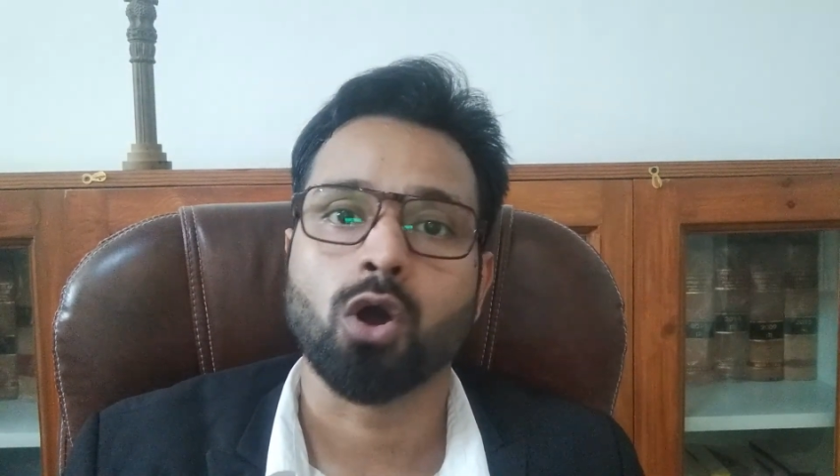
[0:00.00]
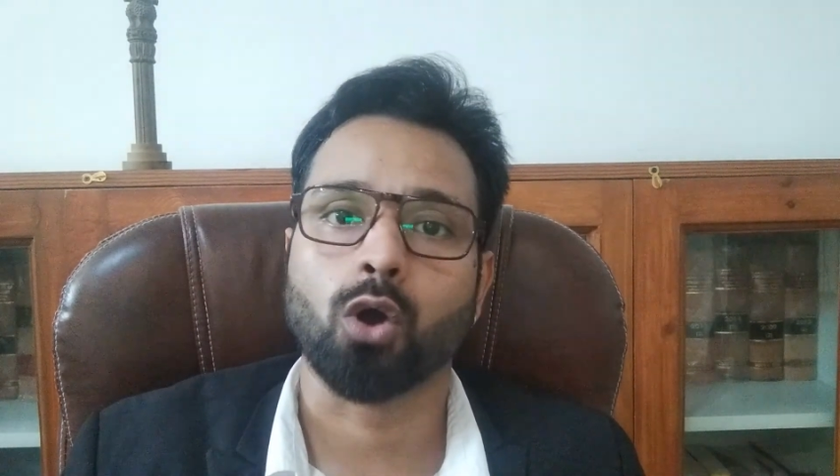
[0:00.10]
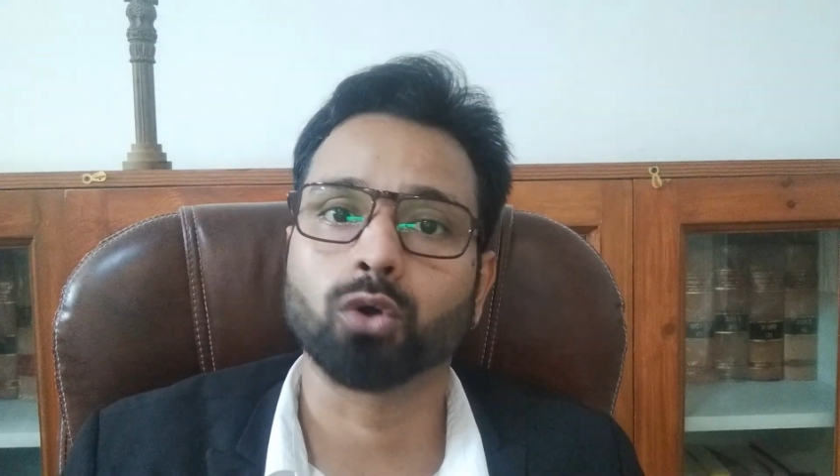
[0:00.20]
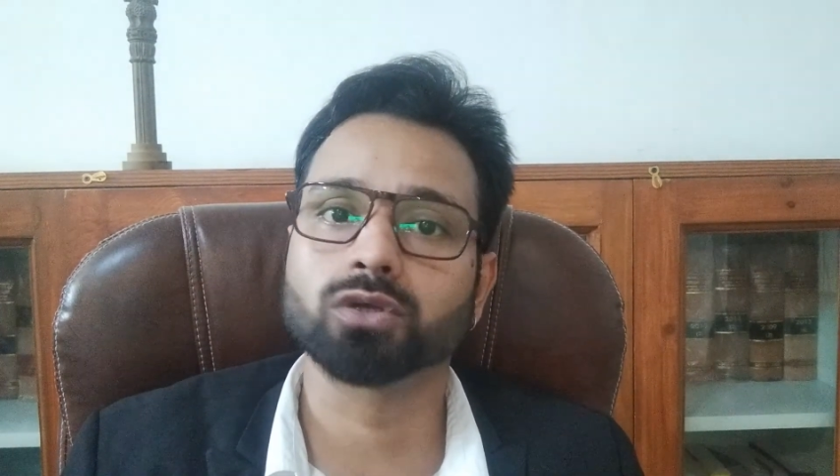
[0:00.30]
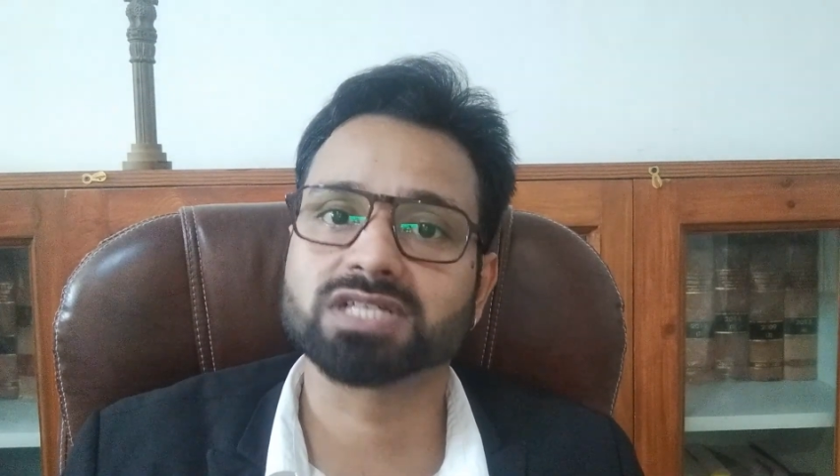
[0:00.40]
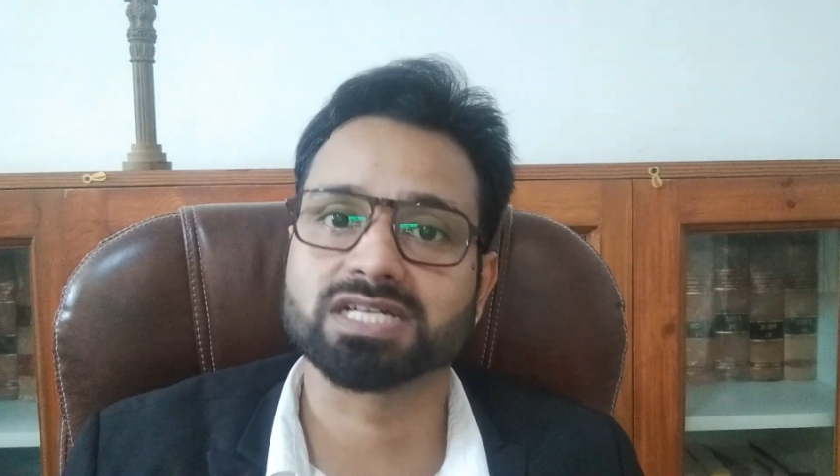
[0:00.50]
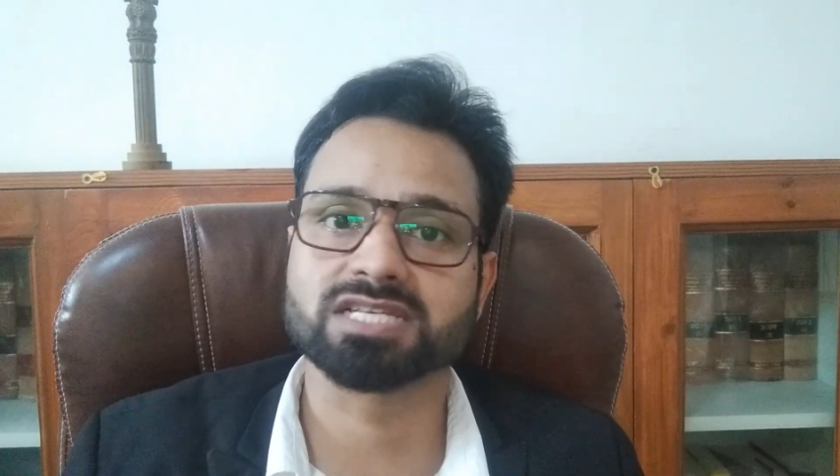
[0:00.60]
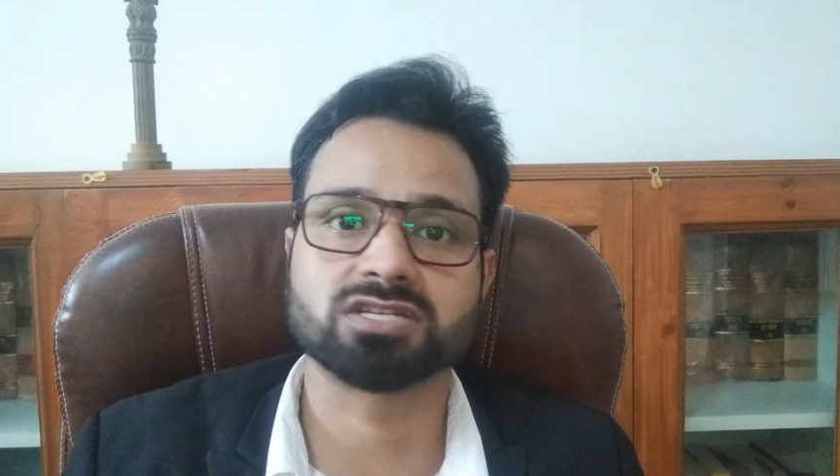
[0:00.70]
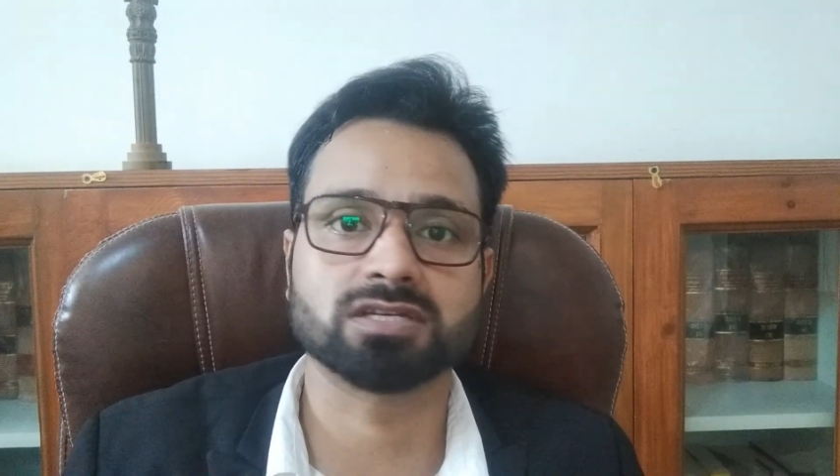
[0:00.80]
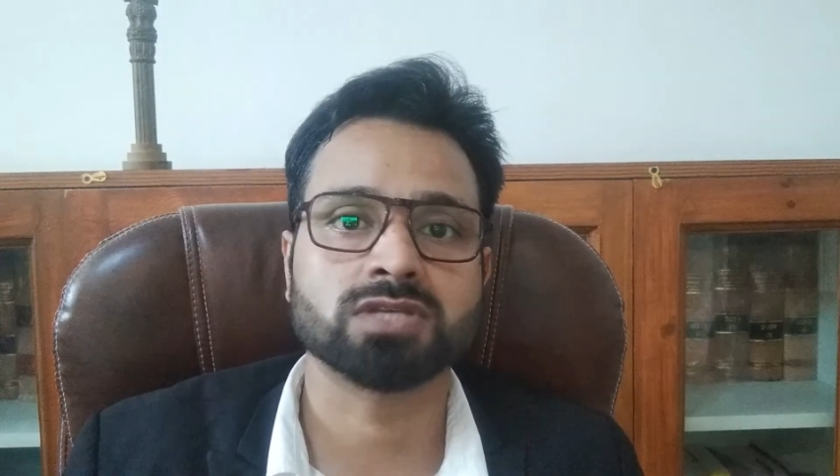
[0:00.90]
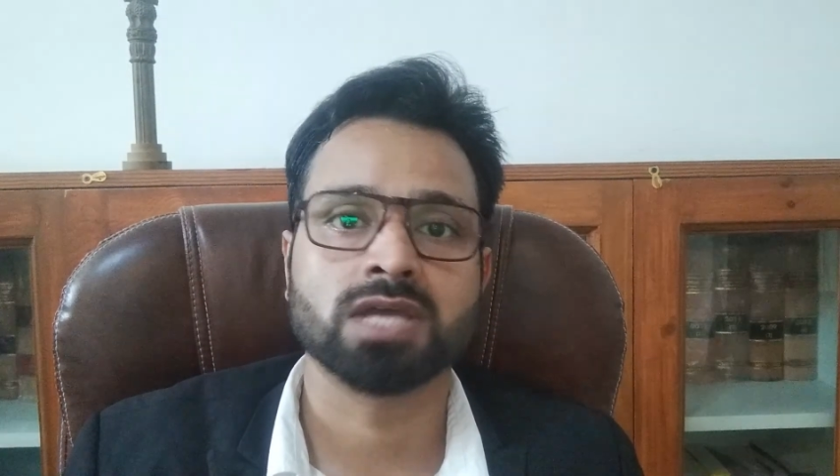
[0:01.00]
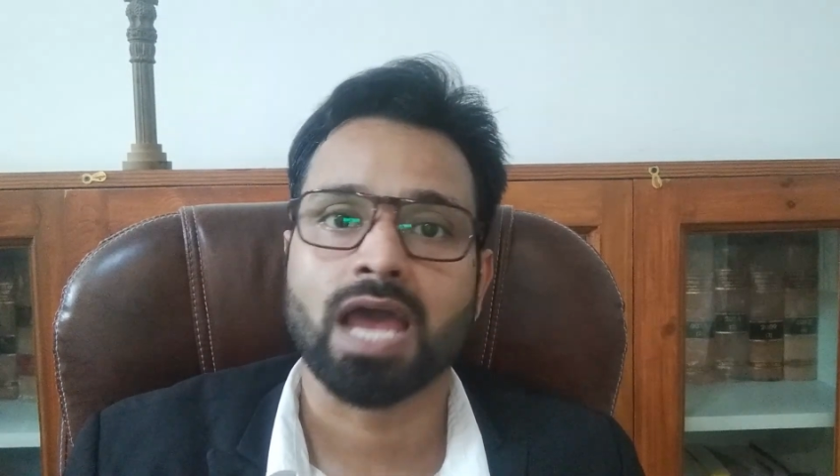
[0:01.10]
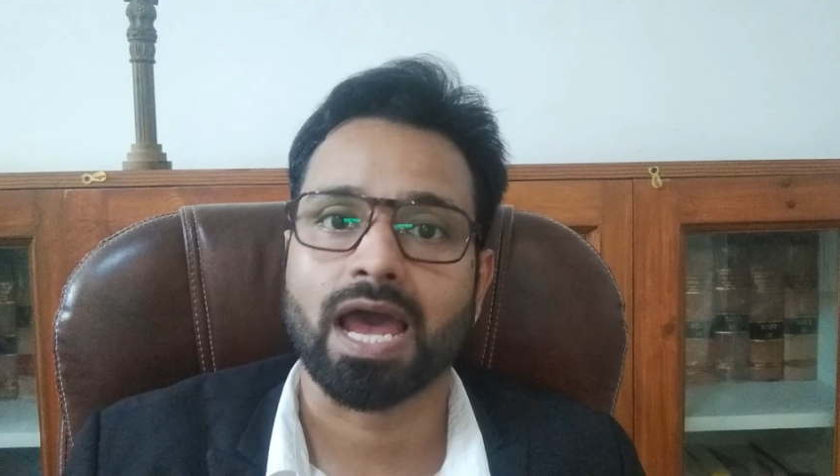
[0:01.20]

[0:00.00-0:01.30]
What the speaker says: all customs